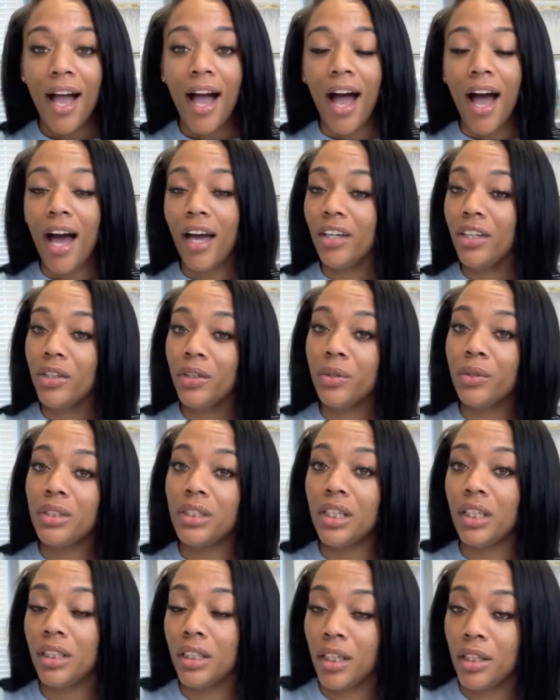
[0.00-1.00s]
I use
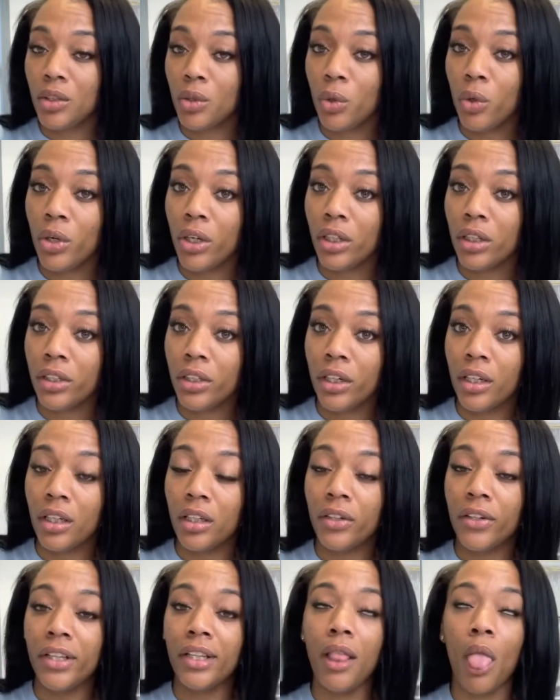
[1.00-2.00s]
Young Nails Pore Clear
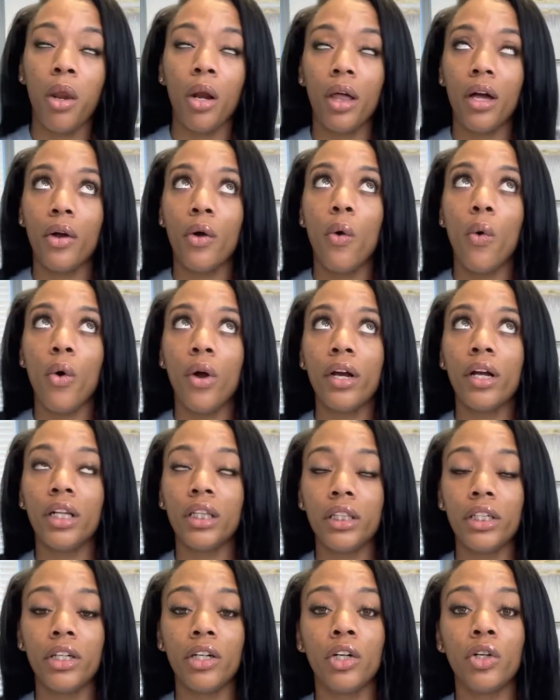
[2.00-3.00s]

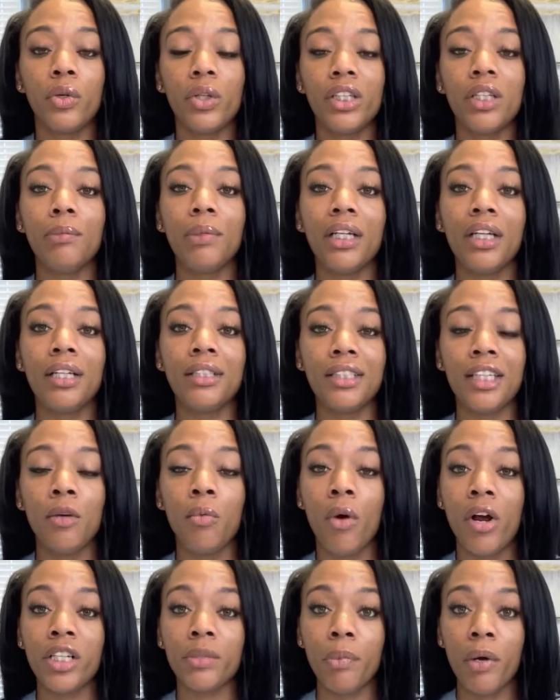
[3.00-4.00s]
Acrylic because it
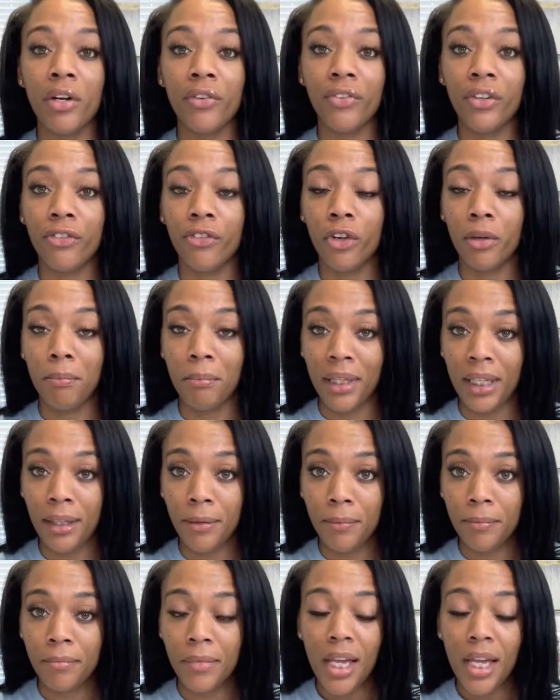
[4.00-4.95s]
works perfect for me.